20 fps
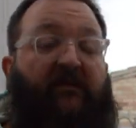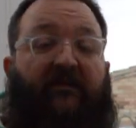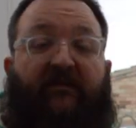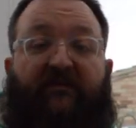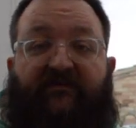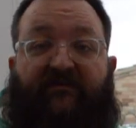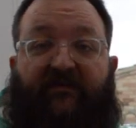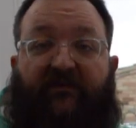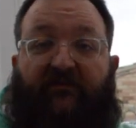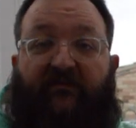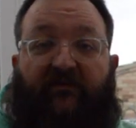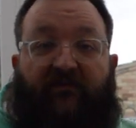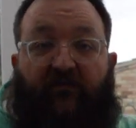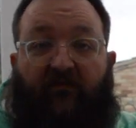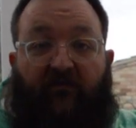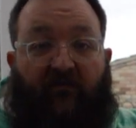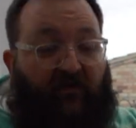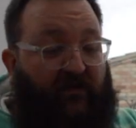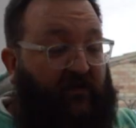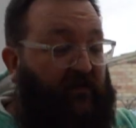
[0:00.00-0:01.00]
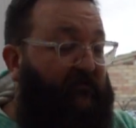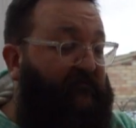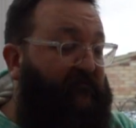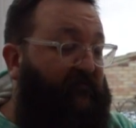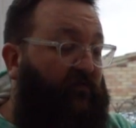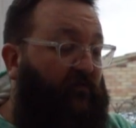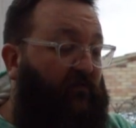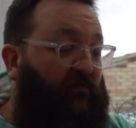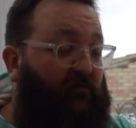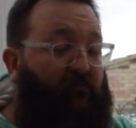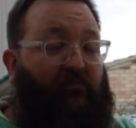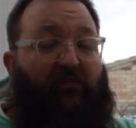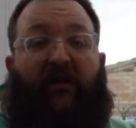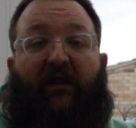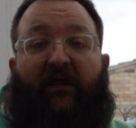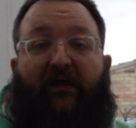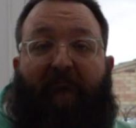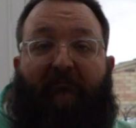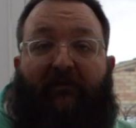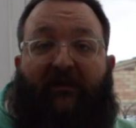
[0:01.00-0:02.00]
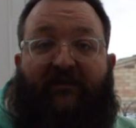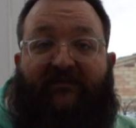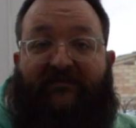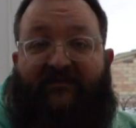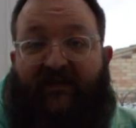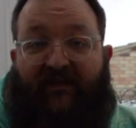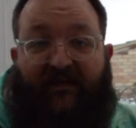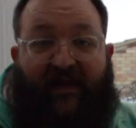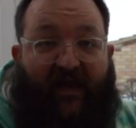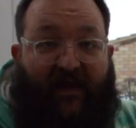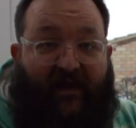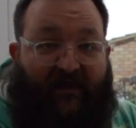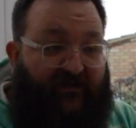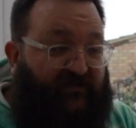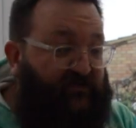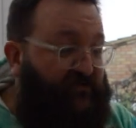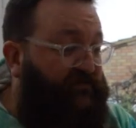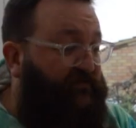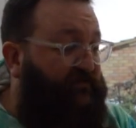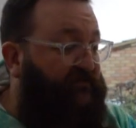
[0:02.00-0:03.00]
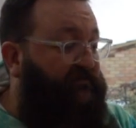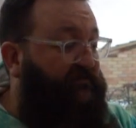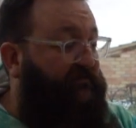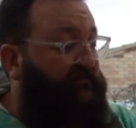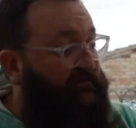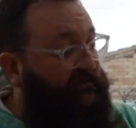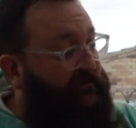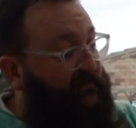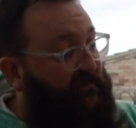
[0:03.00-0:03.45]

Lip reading: So you're not looking for playability and action,